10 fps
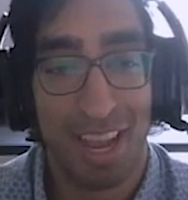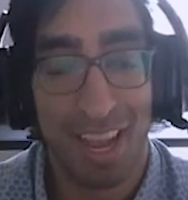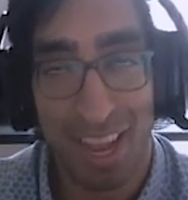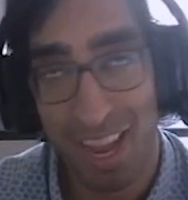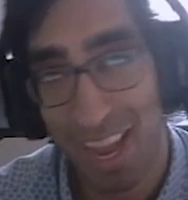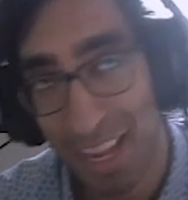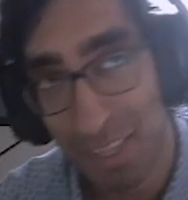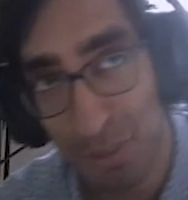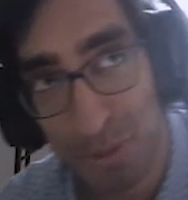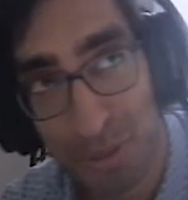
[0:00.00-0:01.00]
How
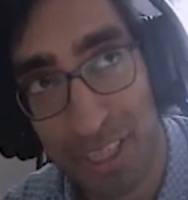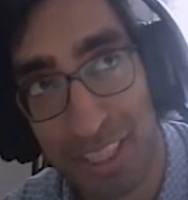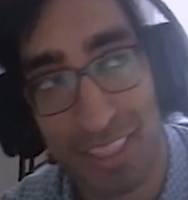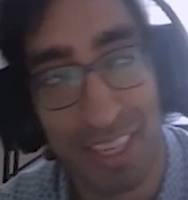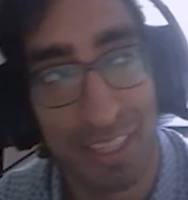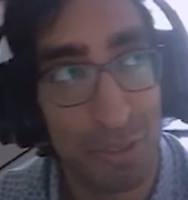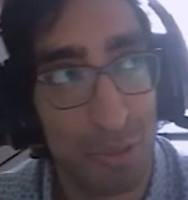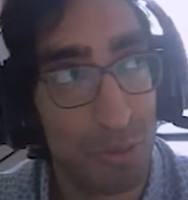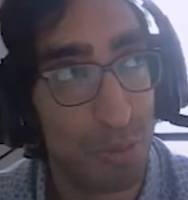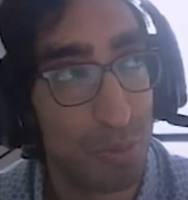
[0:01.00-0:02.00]
do you think that
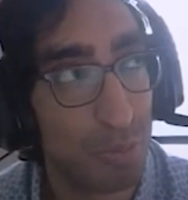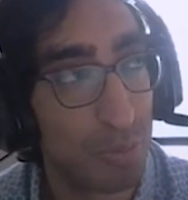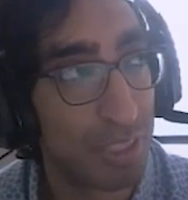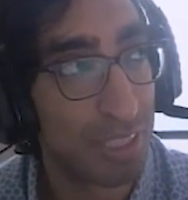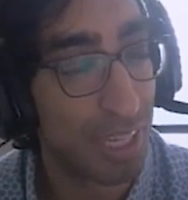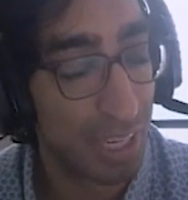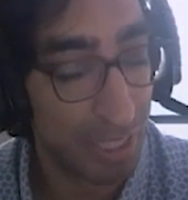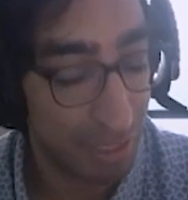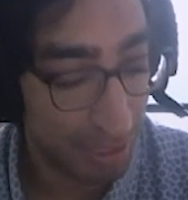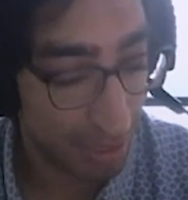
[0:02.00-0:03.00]
you
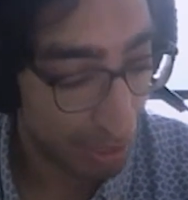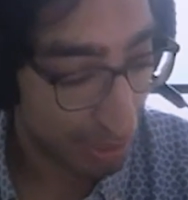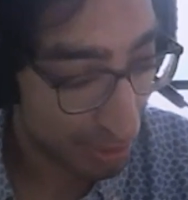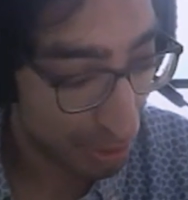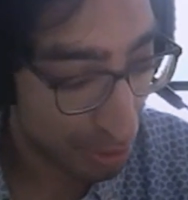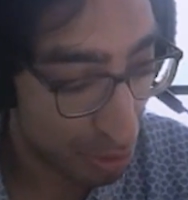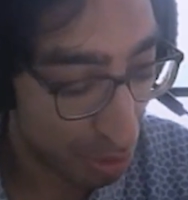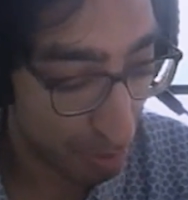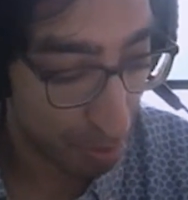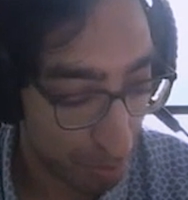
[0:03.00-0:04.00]
gained like such
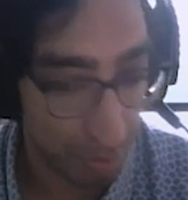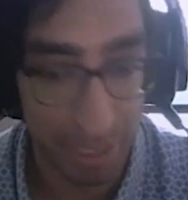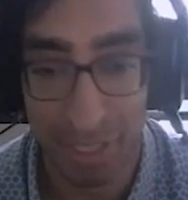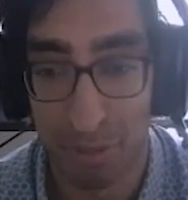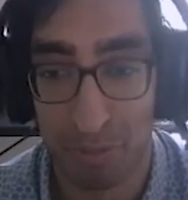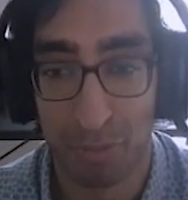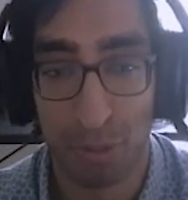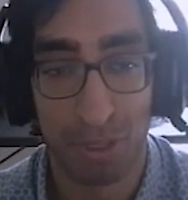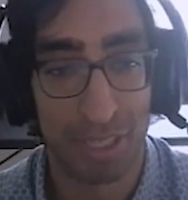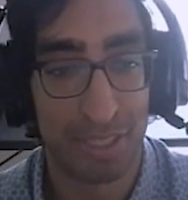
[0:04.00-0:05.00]
a laser
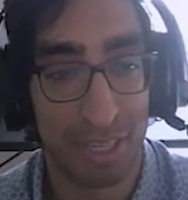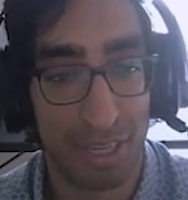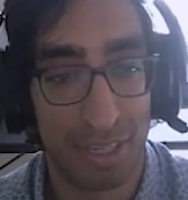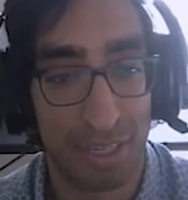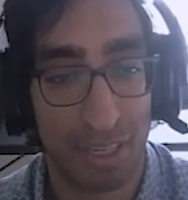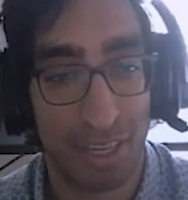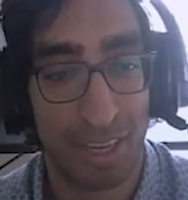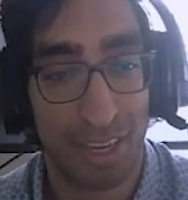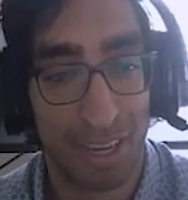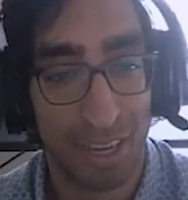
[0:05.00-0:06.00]
focus on
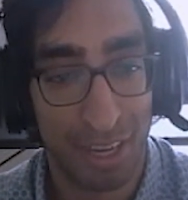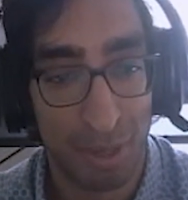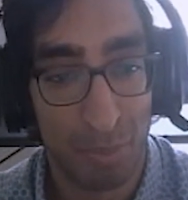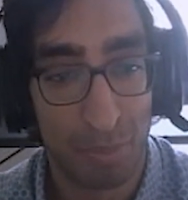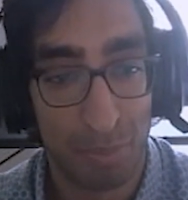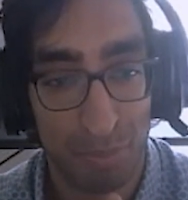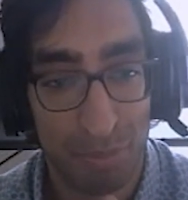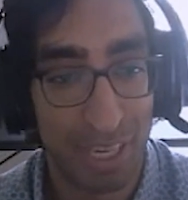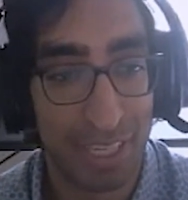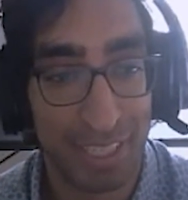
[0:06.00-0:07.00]

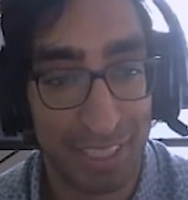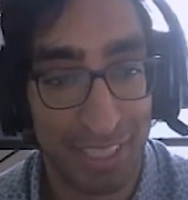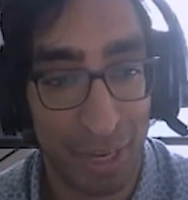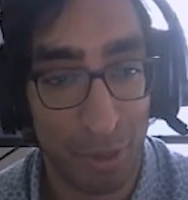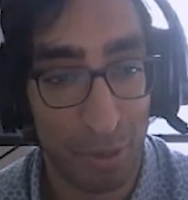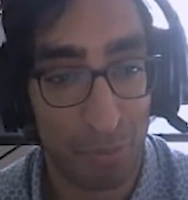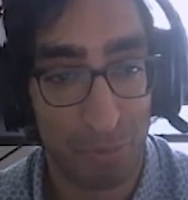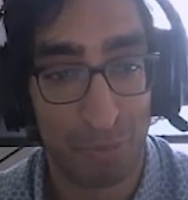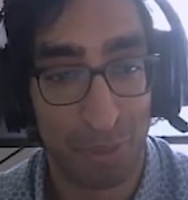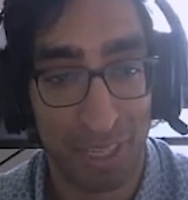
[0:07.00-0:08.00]
taking care of
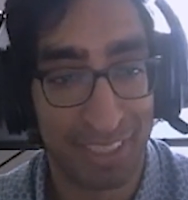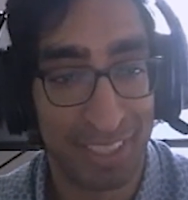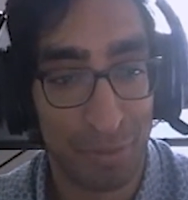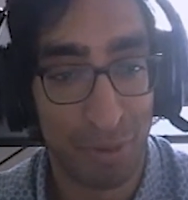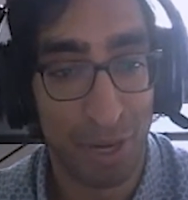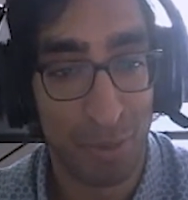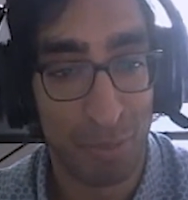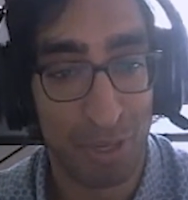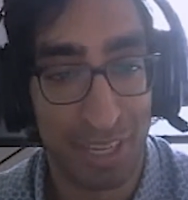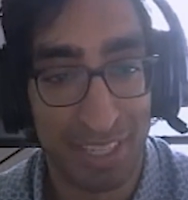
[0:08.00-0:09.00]
like the
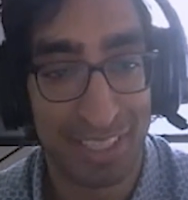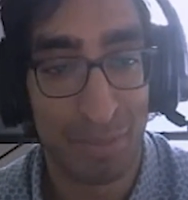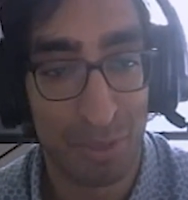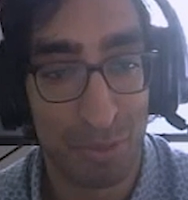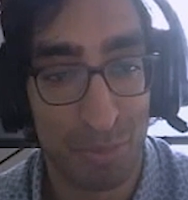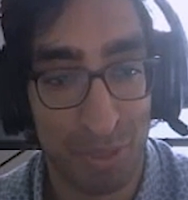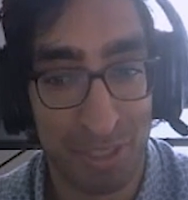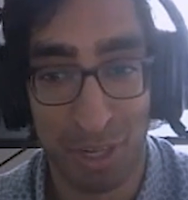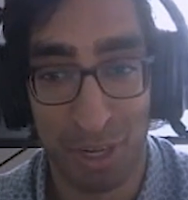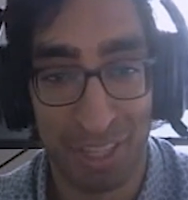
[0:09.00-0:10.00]
environment? It seems
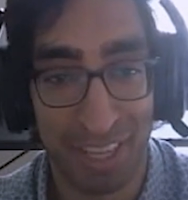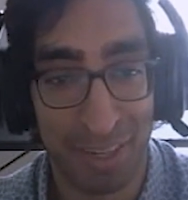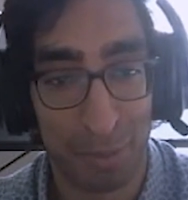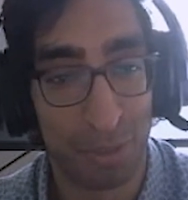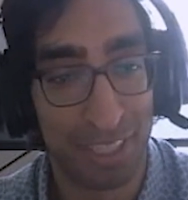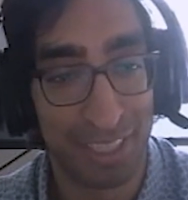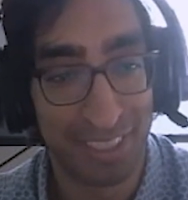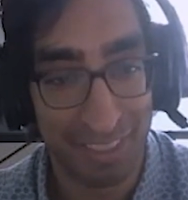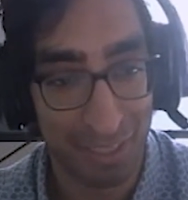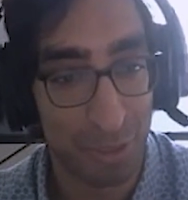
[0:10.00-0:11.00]
bizarre that only
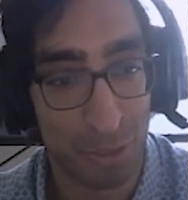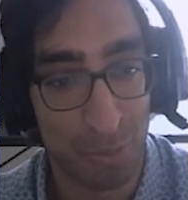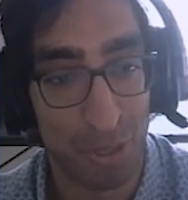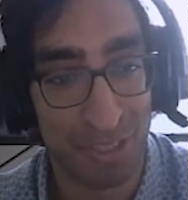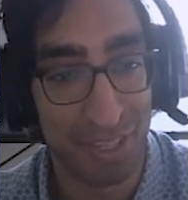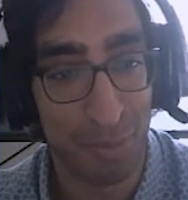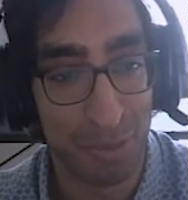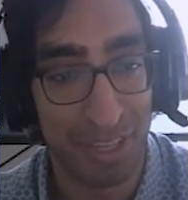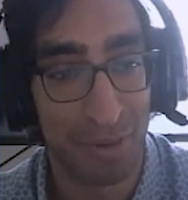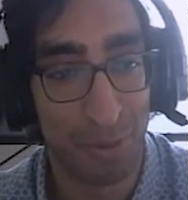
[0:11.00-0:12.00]
such a small
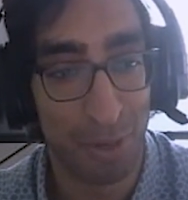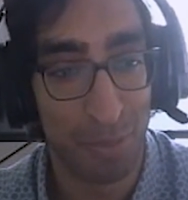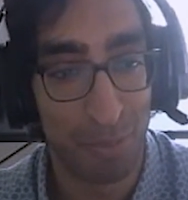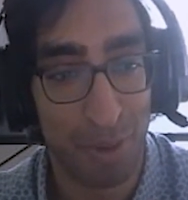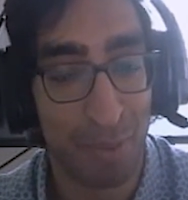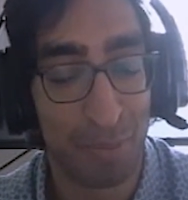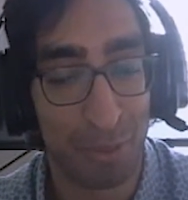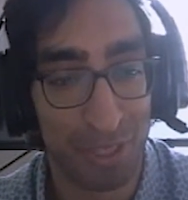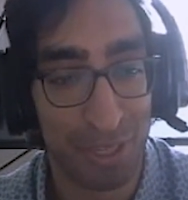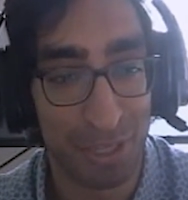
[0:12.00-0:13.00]
subset of our
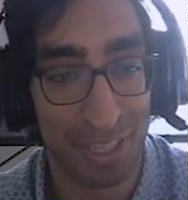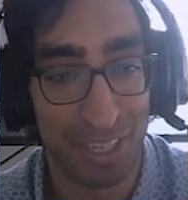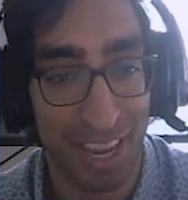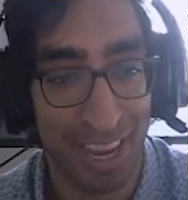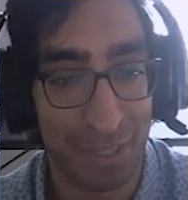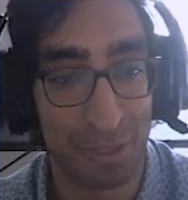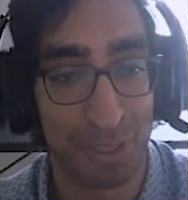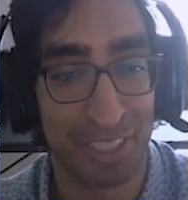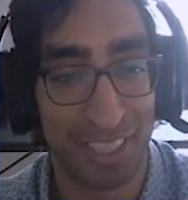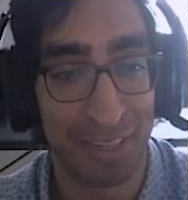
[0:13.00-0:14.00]
population
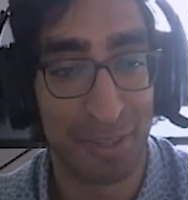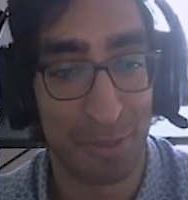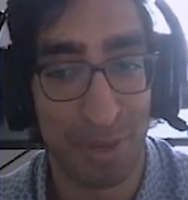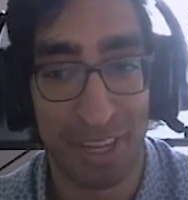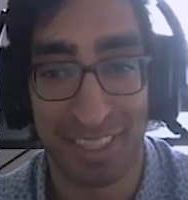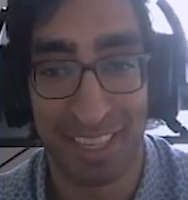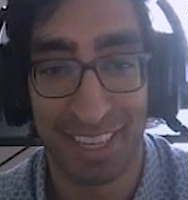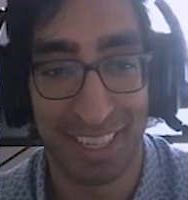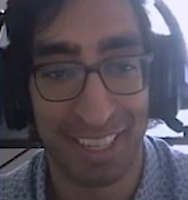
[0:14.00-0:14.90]
actually cares about that.